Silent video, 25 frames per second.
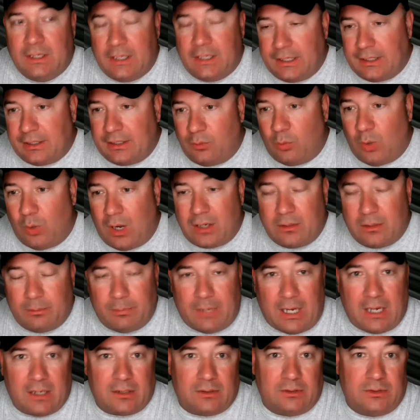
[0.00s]
Water
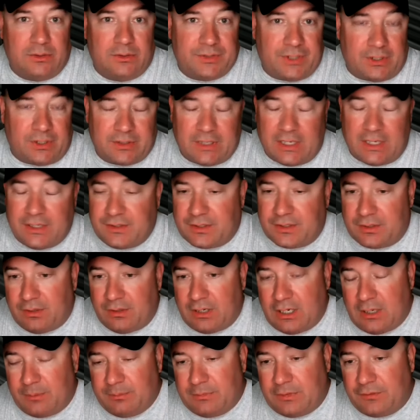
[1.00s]
bottles, all kinds of
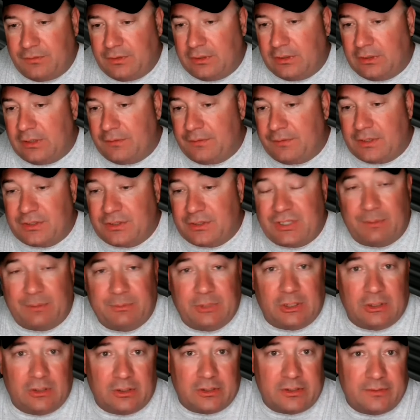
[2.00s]
crap. If there's something
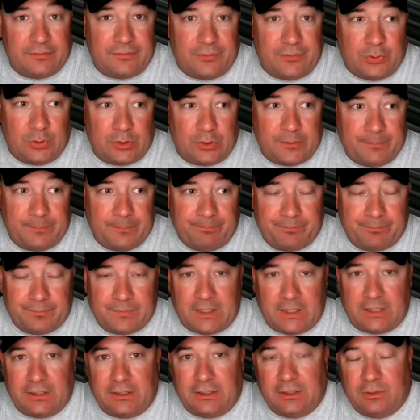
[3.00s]
you're looking for
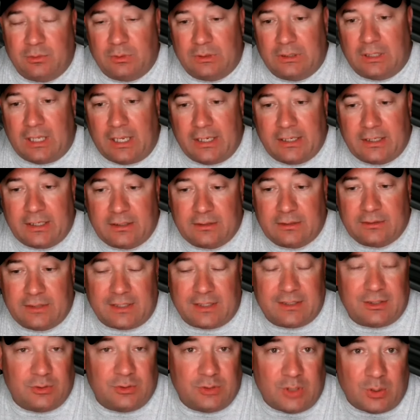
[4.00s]
that you would like
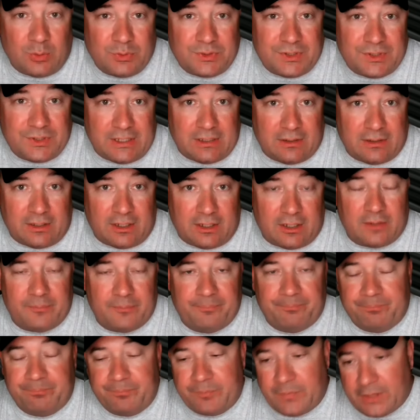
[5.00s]
that you don't see in there,
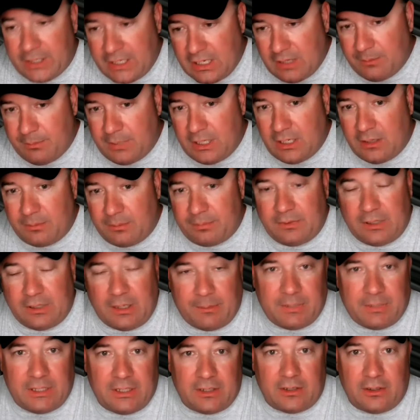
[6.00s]
hit me up. Let
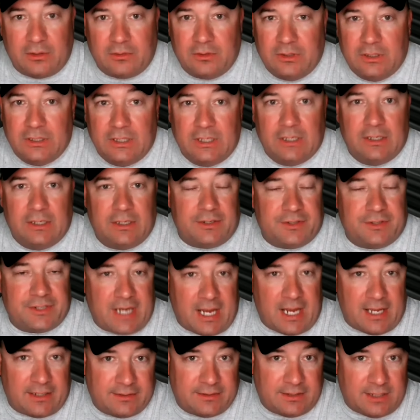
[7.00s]
me know. There's a
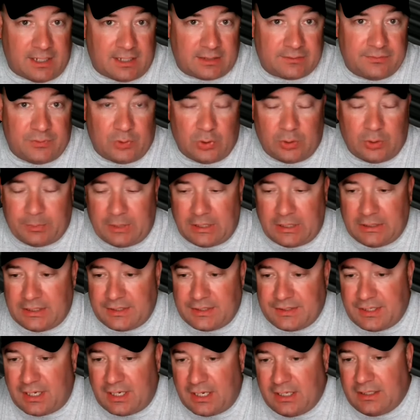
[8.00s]
contact form on the
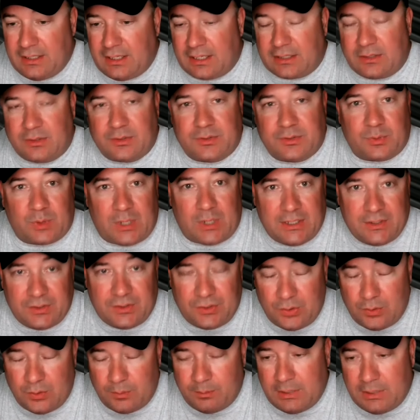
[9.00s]
site that goes right
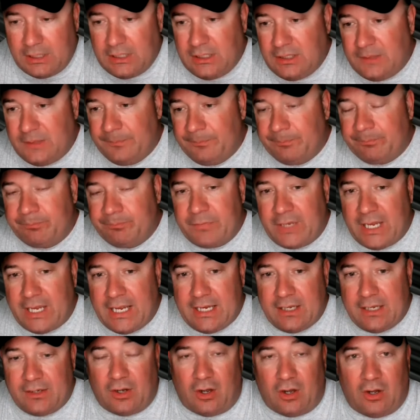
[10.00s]
to me.
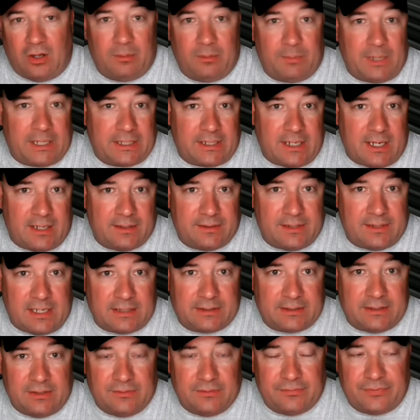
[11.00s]
And all my
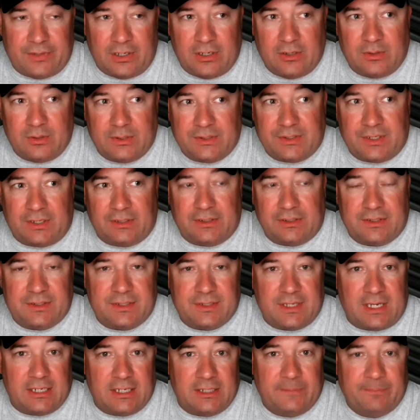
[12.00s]
contact info is on the
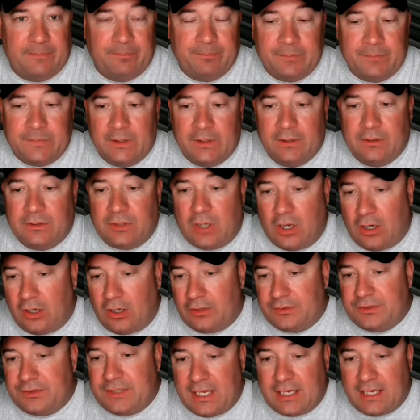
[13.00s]
site.
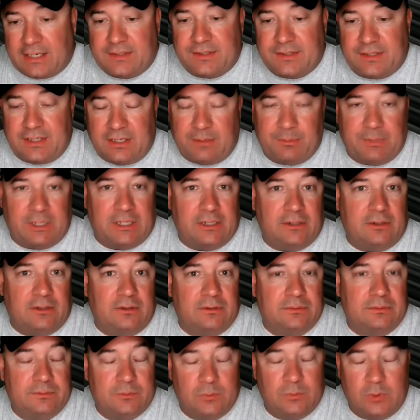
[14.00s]
Call, text,
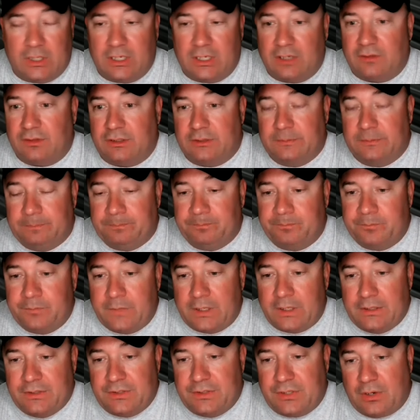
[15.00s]
email, whatever.
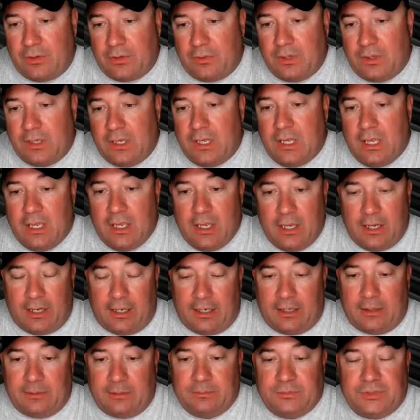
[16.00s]
So
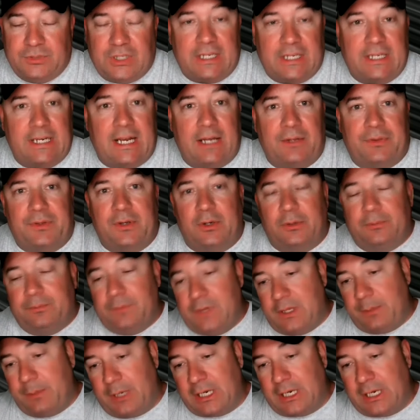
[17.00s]
check it out, though,
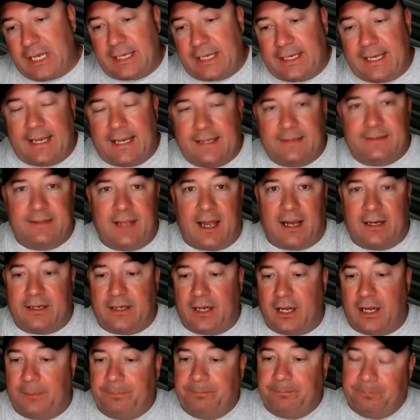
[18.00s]

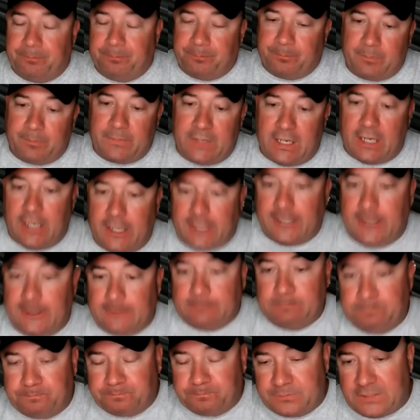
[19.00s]

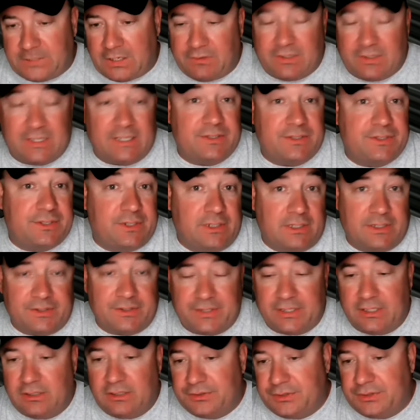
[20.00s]
thebuckeyecast.com. Everything's still on
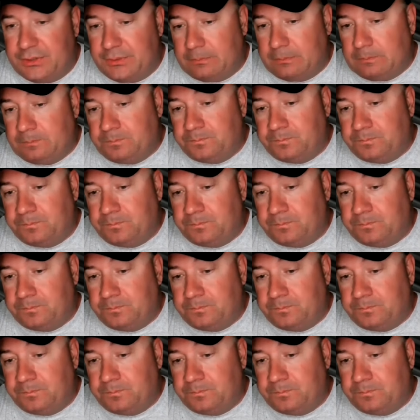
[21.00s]
sale, too.